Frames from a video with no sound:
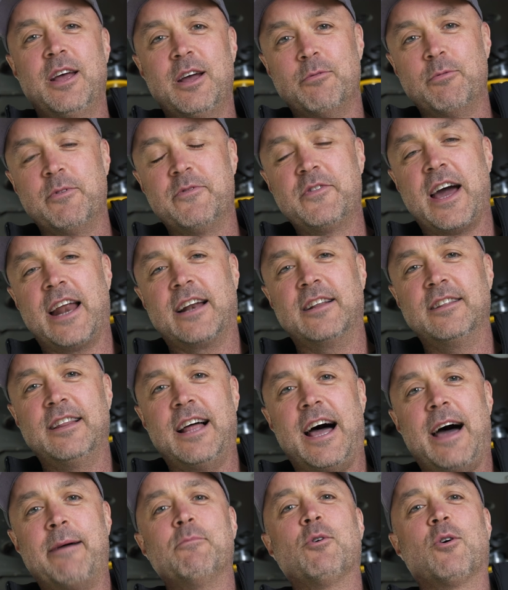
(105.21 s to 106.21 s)
We've got a
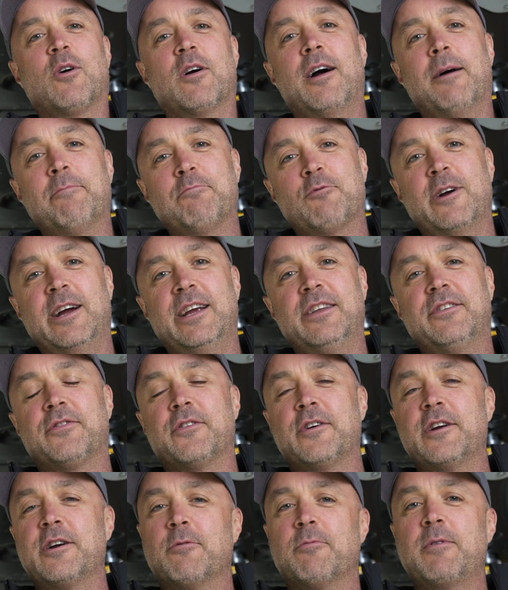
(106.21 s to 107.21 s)
lot more upgrades
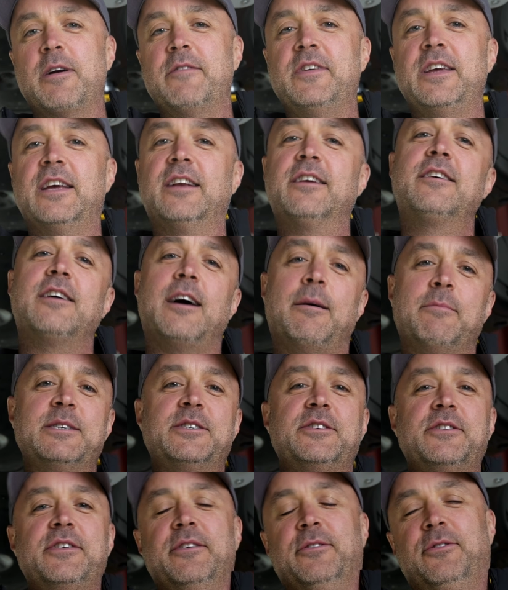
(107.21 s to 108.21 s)
for your Rivian coming
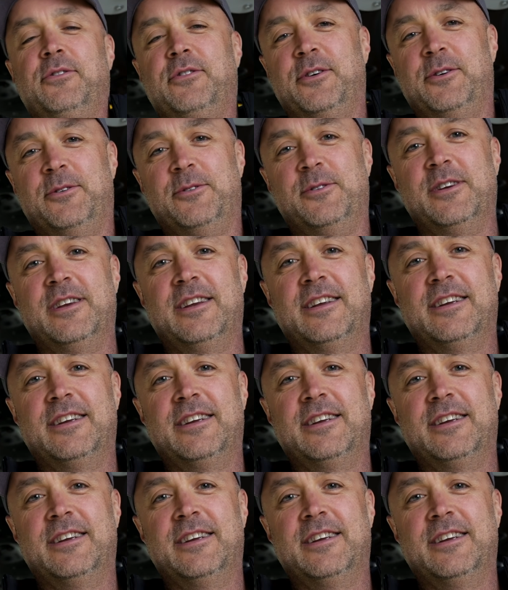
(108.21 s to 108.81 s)
to you soon.